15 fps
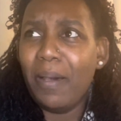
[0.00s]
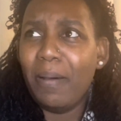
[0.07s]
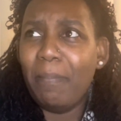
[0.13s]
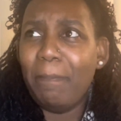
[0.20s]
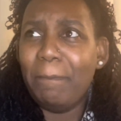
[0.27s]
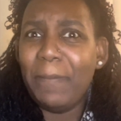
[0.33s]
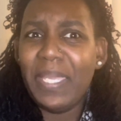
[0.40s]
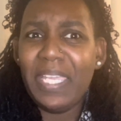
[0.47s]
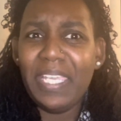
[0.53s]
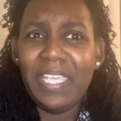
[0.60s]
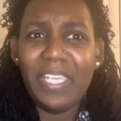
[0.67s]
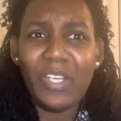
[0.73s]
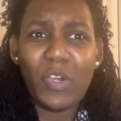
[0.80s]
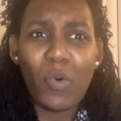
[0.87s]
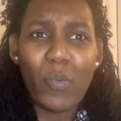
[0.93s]

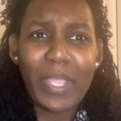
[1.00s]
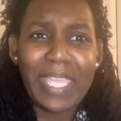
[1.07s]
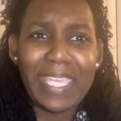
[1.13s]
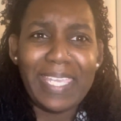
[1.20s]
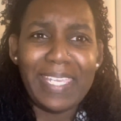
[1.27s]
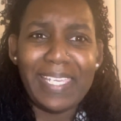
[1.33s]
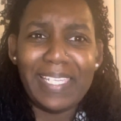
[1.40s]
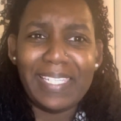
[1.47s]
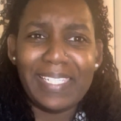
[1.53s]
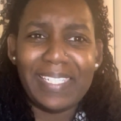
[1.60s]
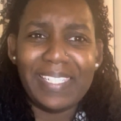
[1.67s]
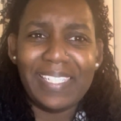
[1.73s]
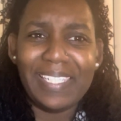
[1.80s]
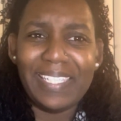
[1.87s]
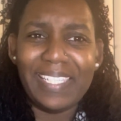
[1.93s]
mean queen.
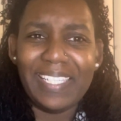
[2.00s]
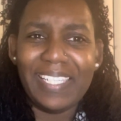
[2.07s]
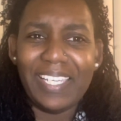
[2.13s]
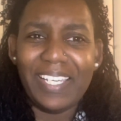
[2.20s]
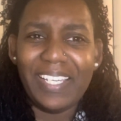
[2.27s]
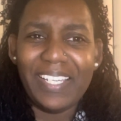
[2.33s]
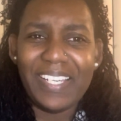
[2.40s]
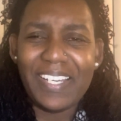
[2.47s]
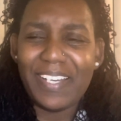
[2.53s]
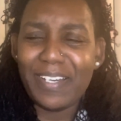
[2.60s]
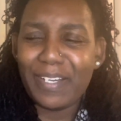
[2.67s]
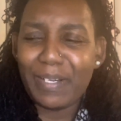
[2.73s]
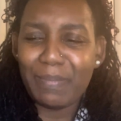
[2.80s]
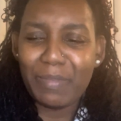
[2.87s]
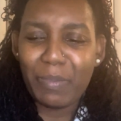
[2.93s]

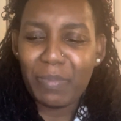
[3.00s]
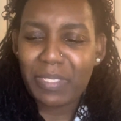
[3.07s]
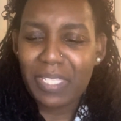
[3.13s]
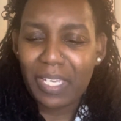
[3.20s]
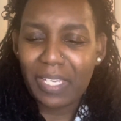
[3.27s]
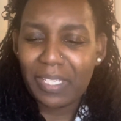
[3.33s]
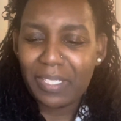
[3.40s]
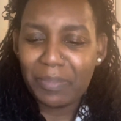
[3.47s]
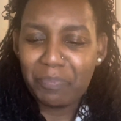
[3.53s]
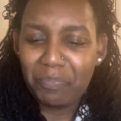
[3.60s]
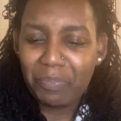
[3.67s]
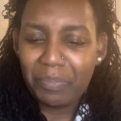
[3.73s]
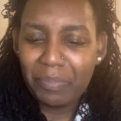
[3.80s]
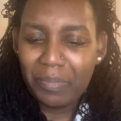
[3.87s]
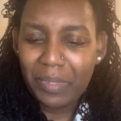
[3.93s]
It was like a
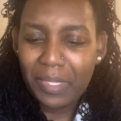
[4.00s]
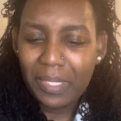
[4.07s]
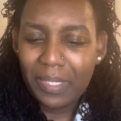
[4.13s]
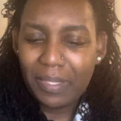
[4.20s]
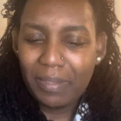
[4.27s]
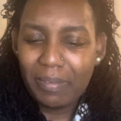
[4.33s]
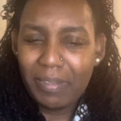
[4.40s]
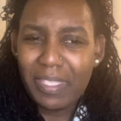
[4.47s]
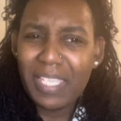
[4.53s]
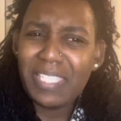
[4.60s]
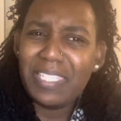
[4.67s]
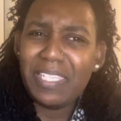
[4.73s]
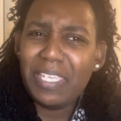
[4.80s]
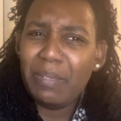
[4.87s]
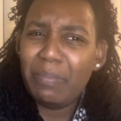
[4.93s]

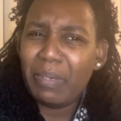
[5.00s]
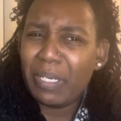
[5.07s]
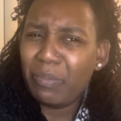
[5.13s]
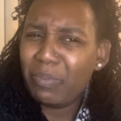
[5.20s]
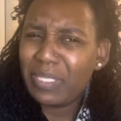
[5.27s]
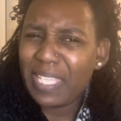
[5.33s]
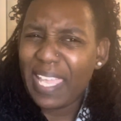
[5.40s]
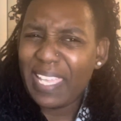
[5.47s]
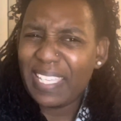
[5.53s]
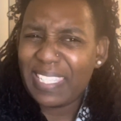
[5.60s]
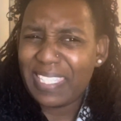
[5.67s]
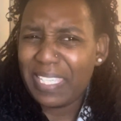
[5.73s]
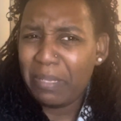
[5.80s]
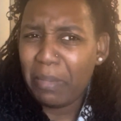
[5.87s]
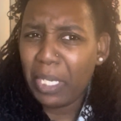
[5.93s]
Disney, but it was like, it
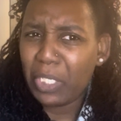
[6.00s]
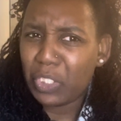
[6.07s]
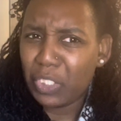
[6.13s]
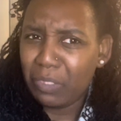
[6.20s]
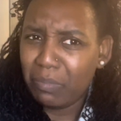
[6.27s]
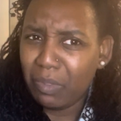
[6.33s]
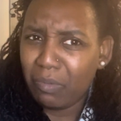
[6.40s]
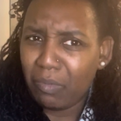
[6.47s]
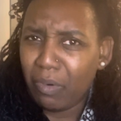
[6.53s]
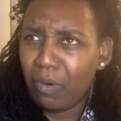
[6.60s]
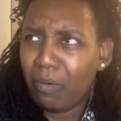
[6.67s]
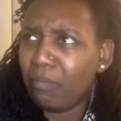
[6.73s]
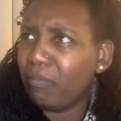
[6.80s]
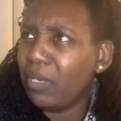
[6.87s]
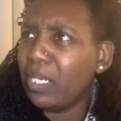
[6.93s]
seemed like it should have been
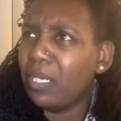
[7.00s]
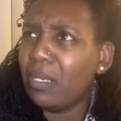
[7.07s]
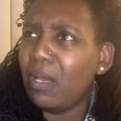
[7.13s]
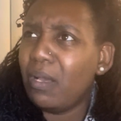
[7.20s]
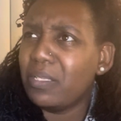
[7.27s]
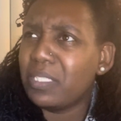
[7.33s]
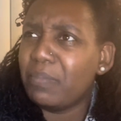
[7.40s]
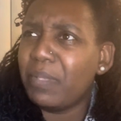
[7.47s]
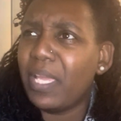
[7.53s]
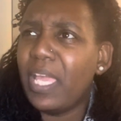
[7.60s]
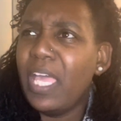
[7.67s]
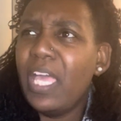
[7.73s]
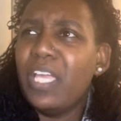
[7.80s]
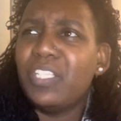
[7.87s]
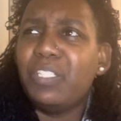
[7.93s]
rated R or something. Like,
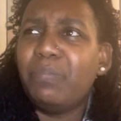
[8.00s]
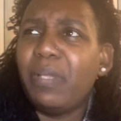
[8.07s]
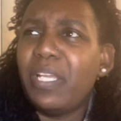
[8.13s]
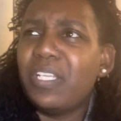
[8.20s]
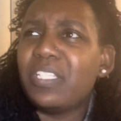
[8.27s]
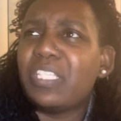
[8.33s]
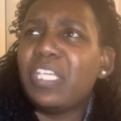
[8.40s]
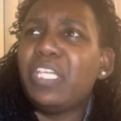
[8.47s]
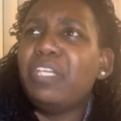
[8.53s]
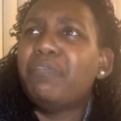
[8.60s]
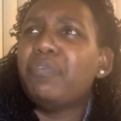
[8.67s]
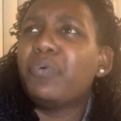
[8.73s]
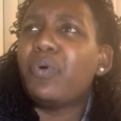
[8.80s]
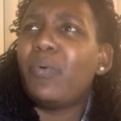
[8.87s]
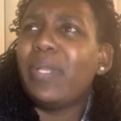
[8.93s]
she played this
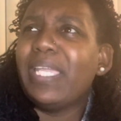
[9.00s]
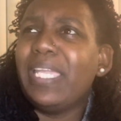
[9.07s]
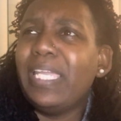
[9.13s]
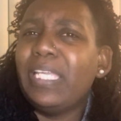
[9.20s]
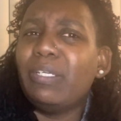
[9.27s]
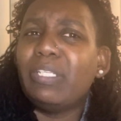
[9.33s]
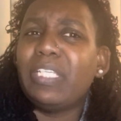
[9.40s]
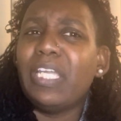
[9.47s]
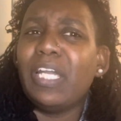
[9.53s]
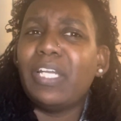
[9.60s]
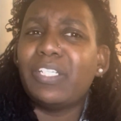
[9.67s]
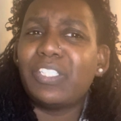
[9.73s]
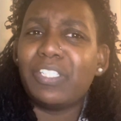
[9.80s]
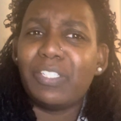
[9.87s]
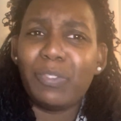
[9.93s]
evil queen. Yeah,
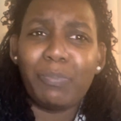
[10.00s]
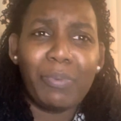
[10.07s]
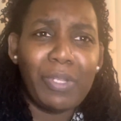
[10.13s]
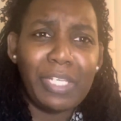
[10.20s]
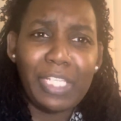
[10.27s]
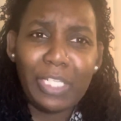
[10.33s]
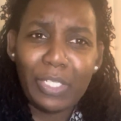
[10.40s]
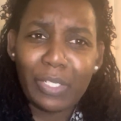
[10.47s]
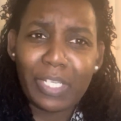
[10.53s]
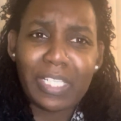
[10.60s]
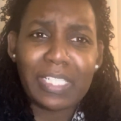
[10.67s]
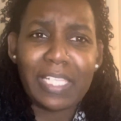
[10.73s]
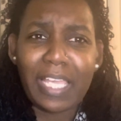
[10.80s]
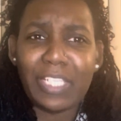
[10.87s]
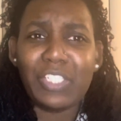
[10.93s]
Britney
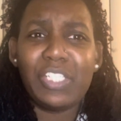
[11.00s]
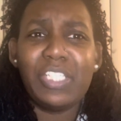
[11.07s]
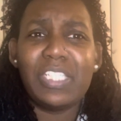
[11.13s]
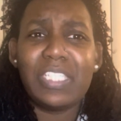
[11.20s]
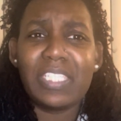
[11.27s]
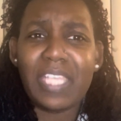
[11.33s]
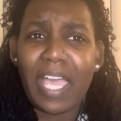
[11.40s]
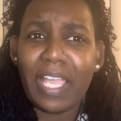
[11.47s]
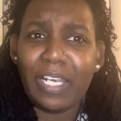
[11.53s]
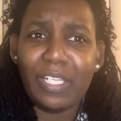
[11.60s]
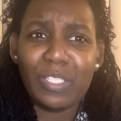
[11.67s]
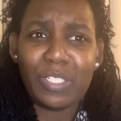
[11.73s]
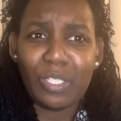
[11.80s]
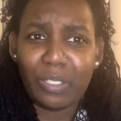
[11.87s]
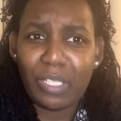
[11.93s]
looked like she exactly
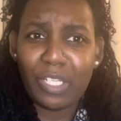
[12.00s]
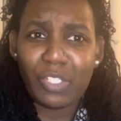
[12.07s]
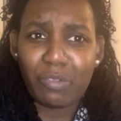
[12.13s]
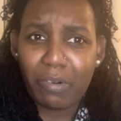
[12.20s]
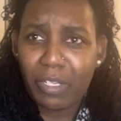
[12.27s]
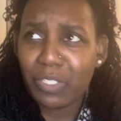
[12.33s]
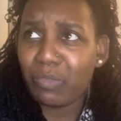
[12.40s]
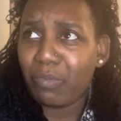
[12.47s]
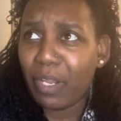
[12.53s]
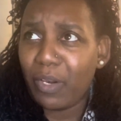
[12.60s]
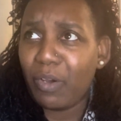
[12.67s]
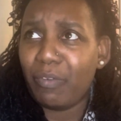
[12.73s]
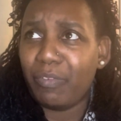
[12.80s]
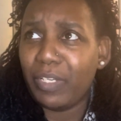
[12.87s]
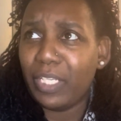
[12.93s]
took that dress right
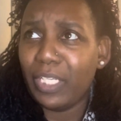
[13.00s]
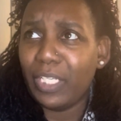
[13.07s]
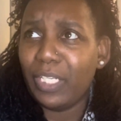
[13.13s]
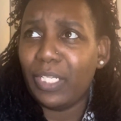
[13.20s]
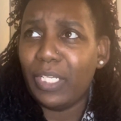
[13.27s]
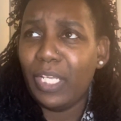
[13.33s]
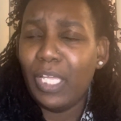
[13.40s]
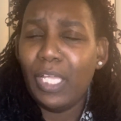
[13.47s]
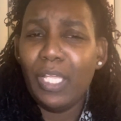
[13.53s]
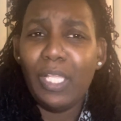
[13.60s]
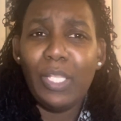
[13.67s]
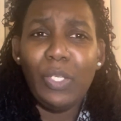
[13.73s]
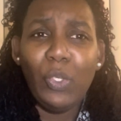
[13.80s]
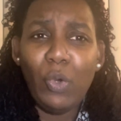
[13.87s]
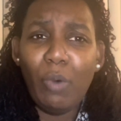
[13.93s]
off of it.
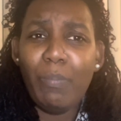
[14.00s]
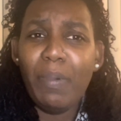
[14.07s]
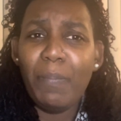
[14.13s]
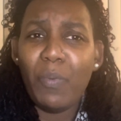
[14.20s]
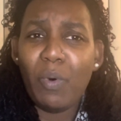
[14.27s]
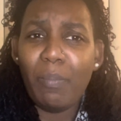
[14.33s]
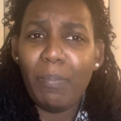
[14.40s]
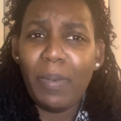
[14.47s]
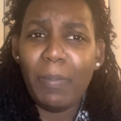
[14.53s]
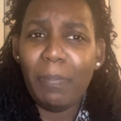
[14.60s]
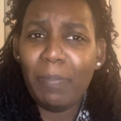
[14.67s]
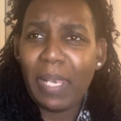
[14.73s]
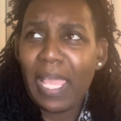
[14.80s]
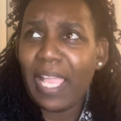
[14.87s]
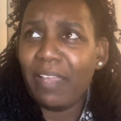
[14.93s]
A little bit more
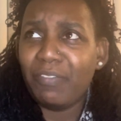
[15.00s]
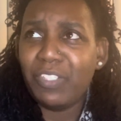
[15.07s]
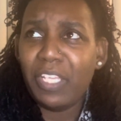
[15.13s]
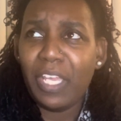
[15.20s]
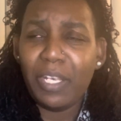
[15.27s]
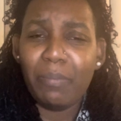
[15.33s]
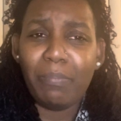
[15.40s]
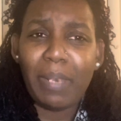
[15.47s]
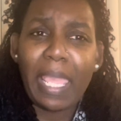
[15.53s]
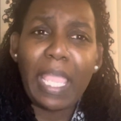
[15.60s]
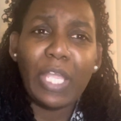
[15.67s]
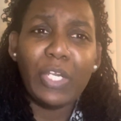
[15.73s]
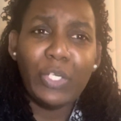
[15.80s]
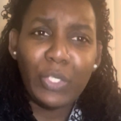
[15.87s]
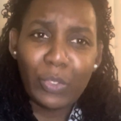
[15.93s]
black. If she had the black
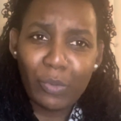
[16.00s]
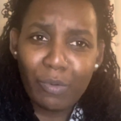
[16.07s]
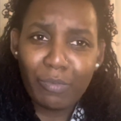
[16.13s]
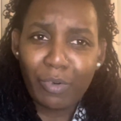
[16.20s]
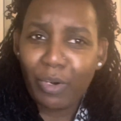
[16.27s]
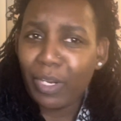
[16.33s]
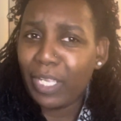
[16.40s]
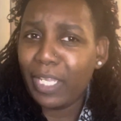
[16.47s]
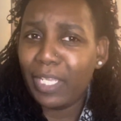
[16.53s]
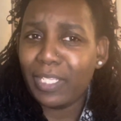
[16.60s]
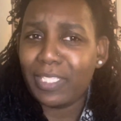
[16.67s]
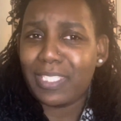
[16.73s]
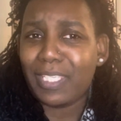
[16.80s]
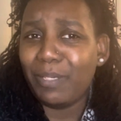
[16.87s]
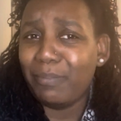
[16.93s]
hood over her head or
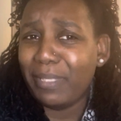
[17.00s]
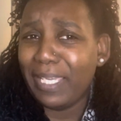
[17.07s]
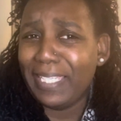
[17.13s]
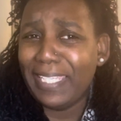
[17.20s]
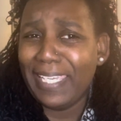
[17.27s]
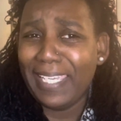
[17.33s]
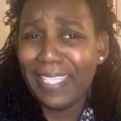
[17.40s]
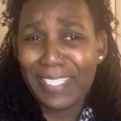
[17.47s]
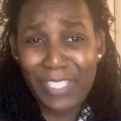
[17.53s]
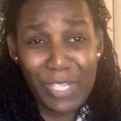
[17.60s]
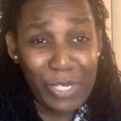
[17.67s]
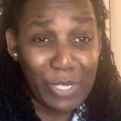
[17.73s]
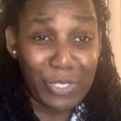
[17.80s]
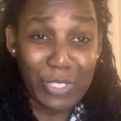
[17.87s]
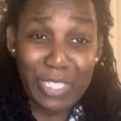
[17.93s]
something like that, she
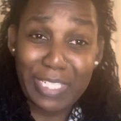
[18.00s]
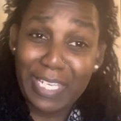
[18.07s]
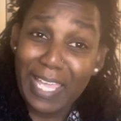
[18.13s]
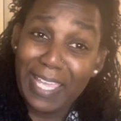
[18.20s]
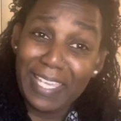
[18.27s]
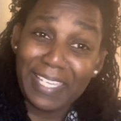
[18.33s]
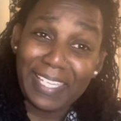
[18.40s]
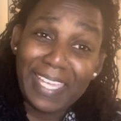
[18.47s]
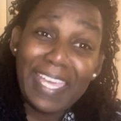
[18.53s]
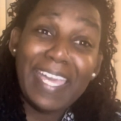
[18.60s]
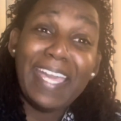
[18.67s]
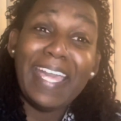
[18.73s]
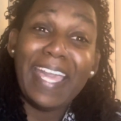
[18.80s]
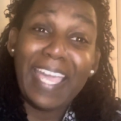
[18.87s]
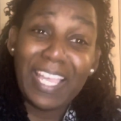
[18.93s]
looked just like
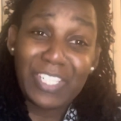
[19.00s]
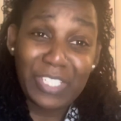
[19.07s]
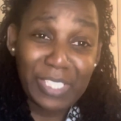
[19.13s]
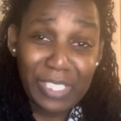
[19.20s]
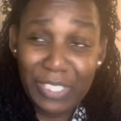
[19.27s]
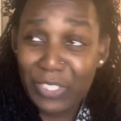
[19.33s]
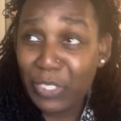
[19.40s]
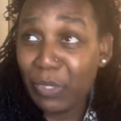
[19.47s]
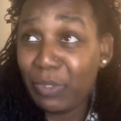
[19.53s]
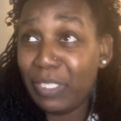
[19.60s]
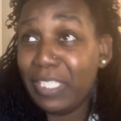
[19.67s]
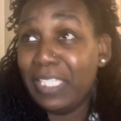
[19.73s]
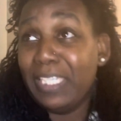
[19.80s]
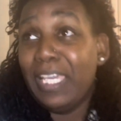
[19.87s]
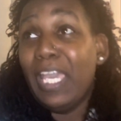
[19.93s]
Angelina
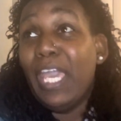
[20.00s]
Jolie